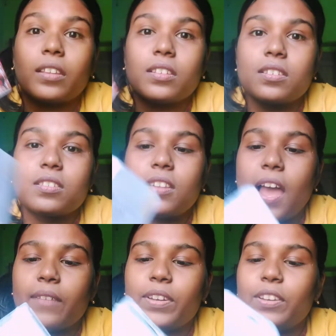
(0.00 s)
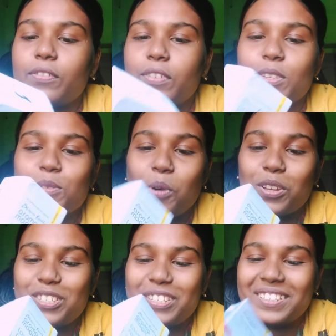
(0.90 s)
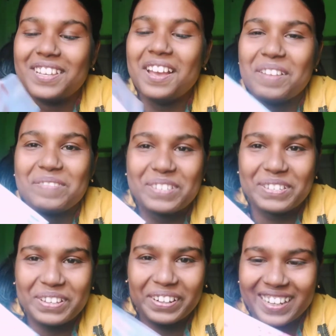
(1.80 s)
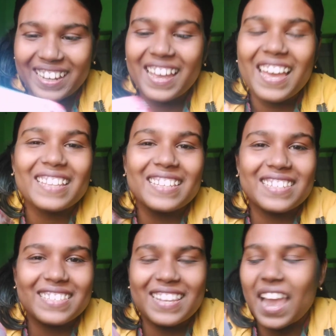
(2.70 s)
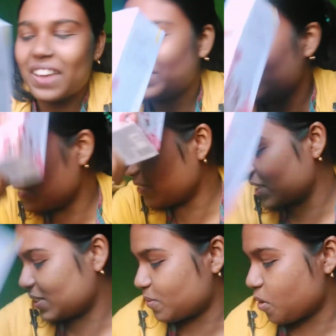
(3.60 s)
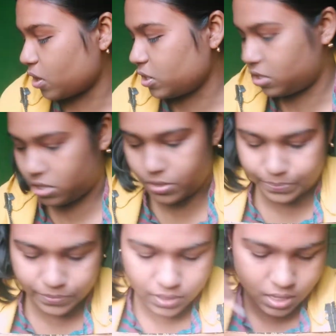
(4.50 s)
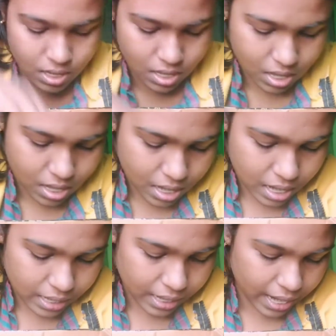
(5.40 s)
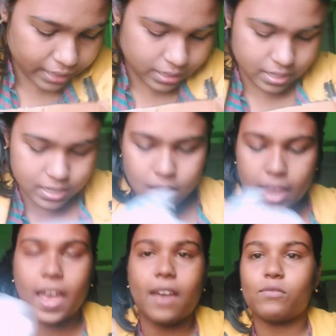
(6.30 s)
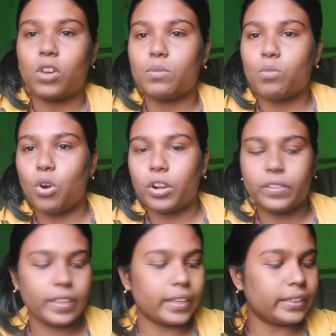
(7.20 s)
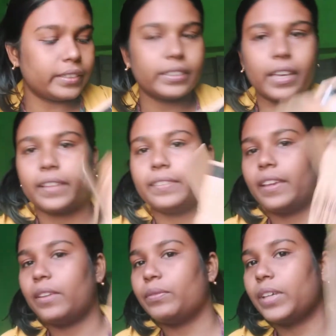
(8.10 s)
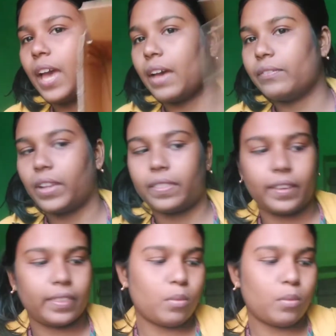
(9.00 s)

this is the lavender face wash. I'm so sorry. This is the lavender face wash. Next, I have one more thing, and then we have nothing in the